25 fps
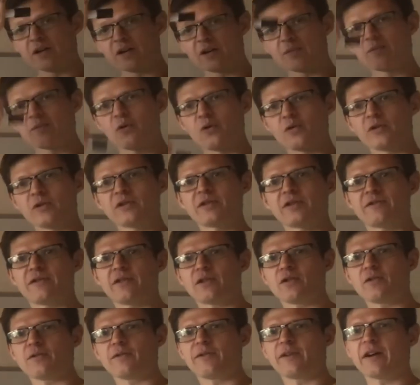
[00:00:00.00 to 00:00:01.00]
component of the
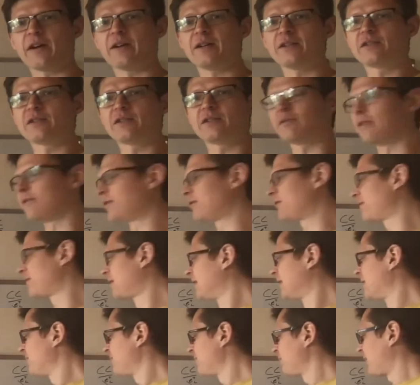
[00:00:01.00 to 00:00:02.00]
covariant
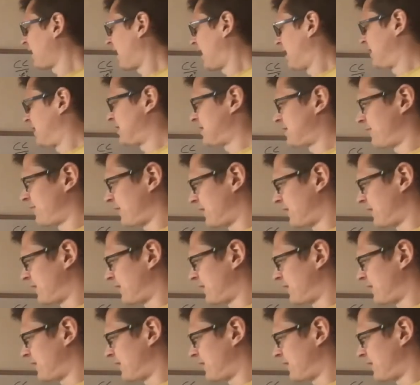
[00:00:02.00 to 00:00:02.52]
derivative, and it's for